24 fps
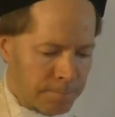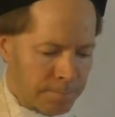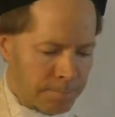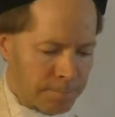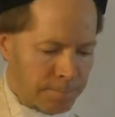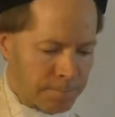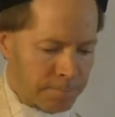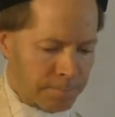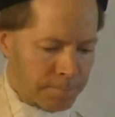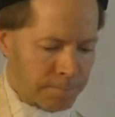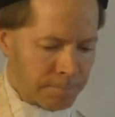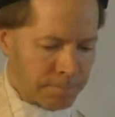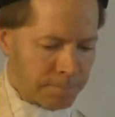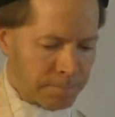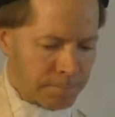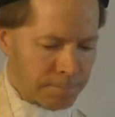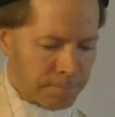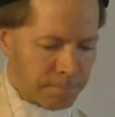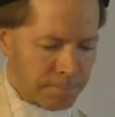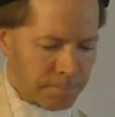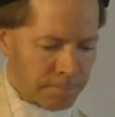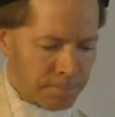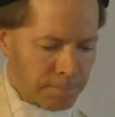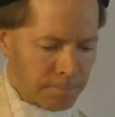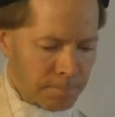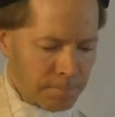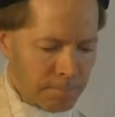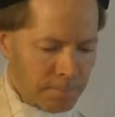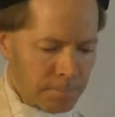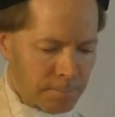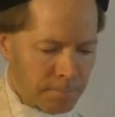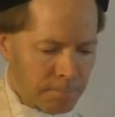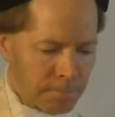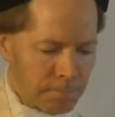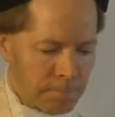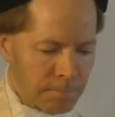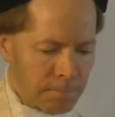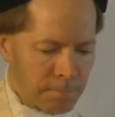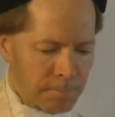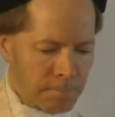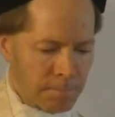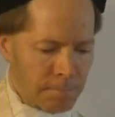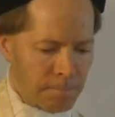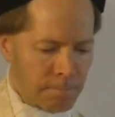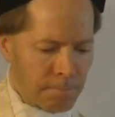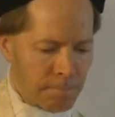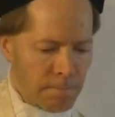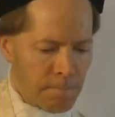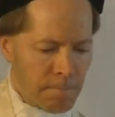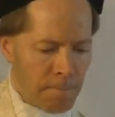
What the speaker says: Nothing is said.